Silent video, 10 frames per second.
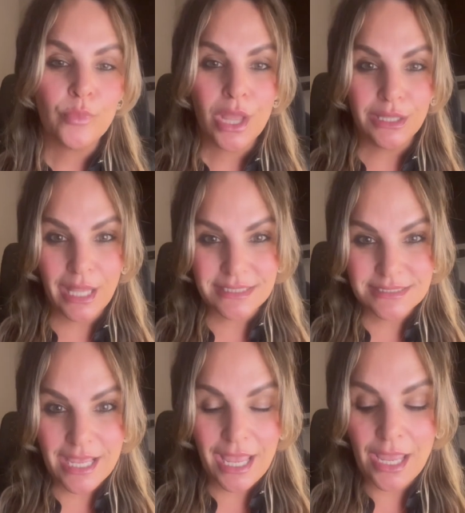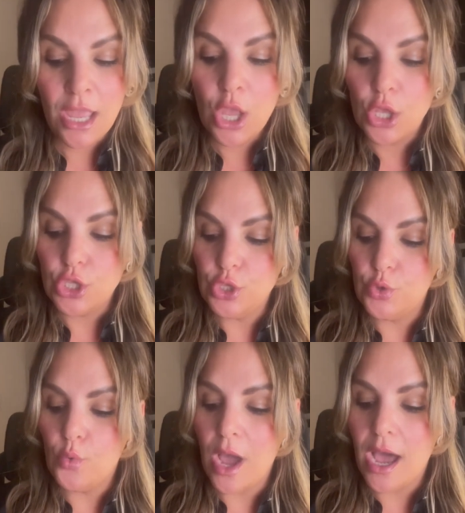let's say
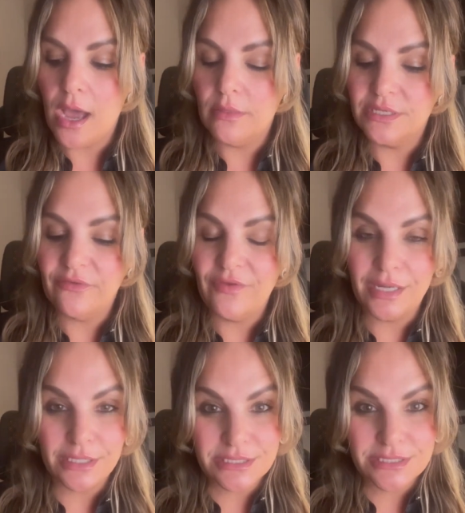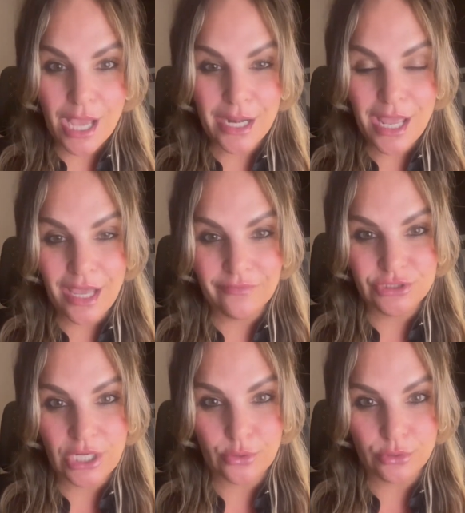the defendant does not have a
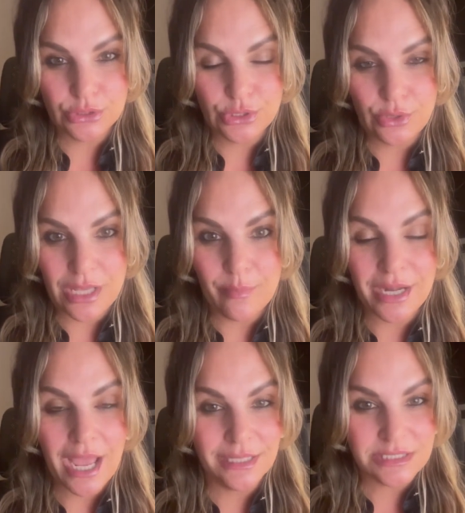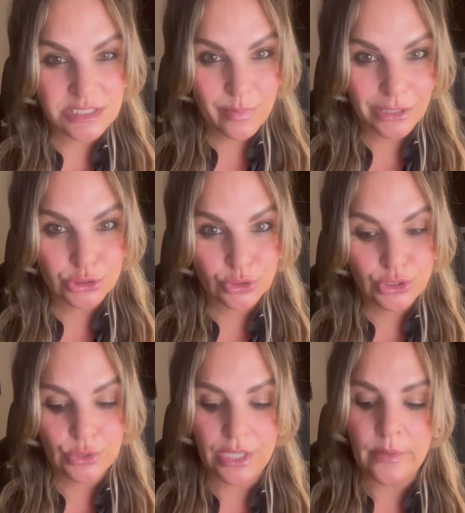general duty but has a special
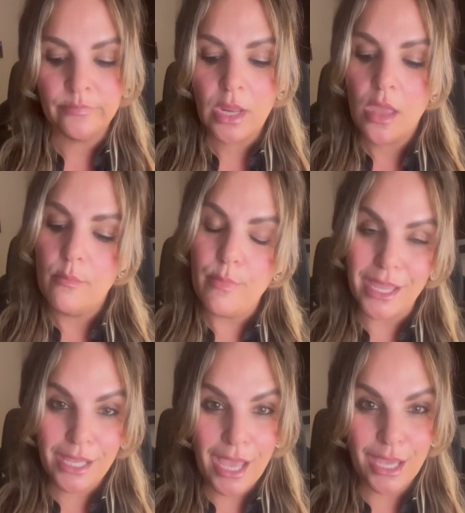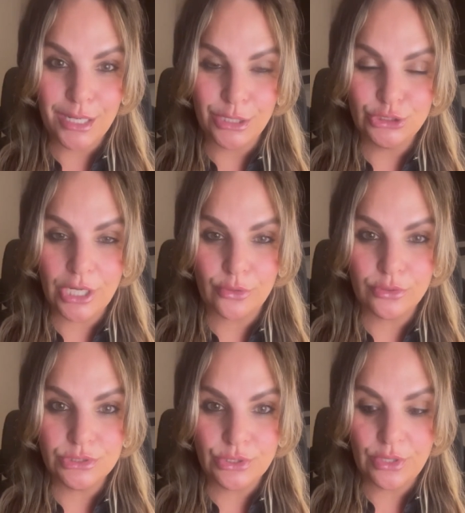duty. Make a heading
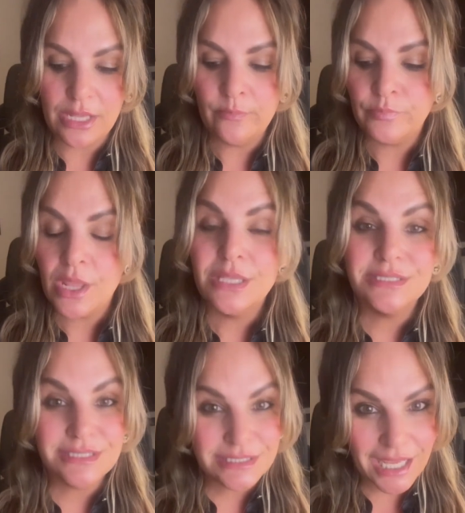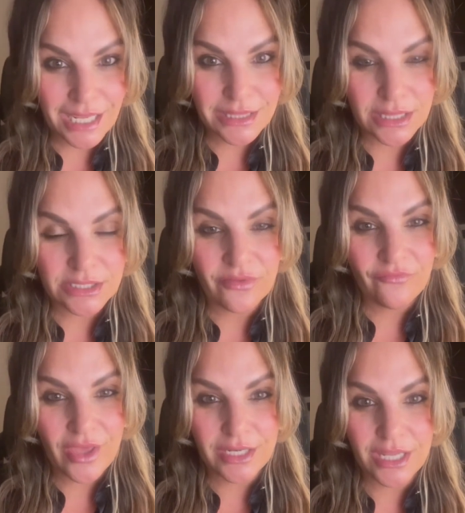general duty, state that the
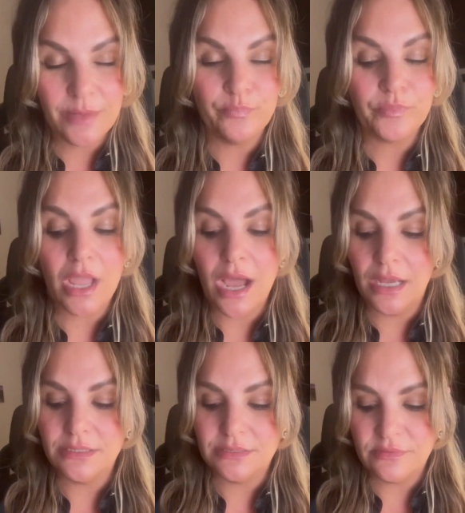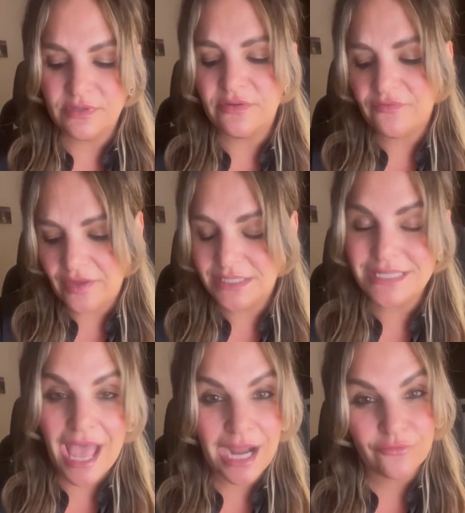defendant's
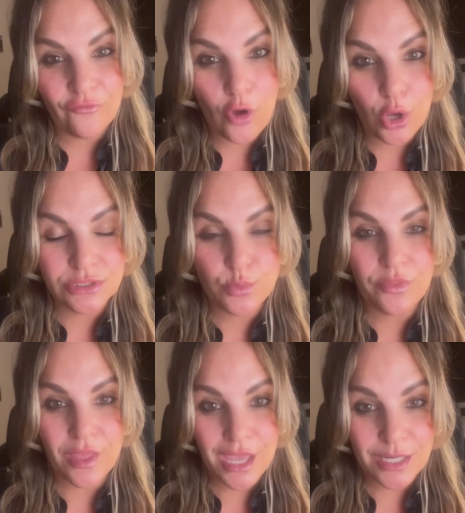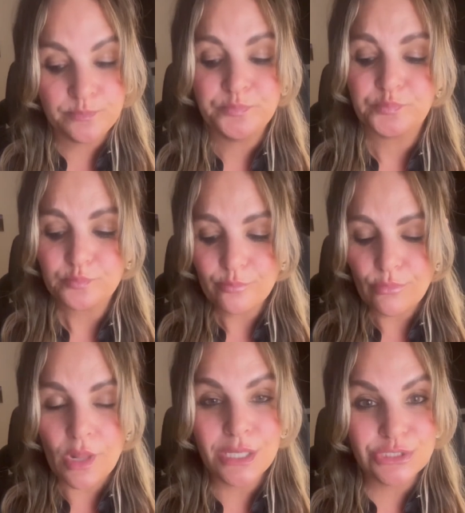act falls within,
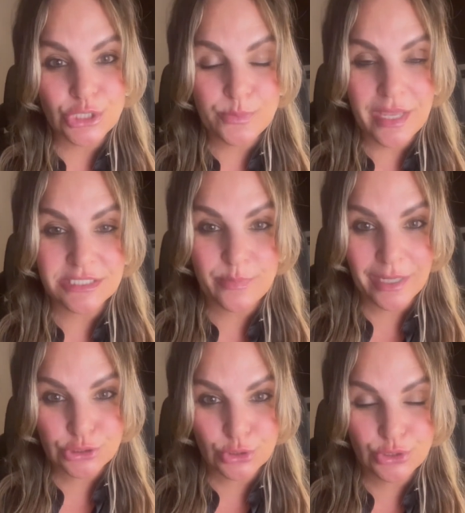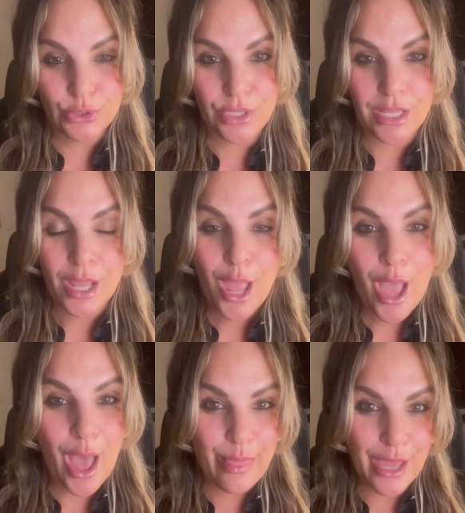a special duty,
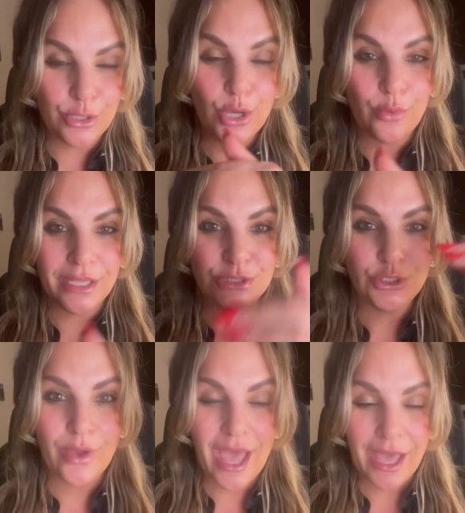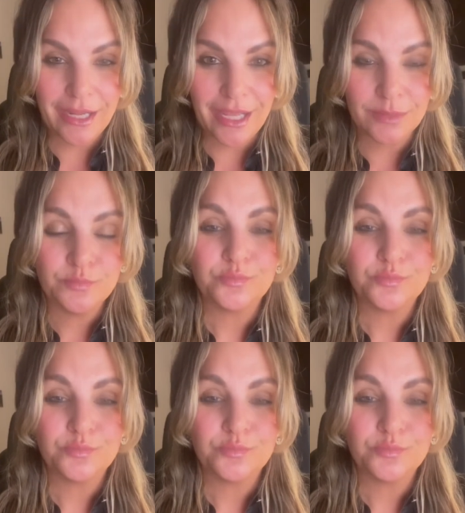and then go into a heading,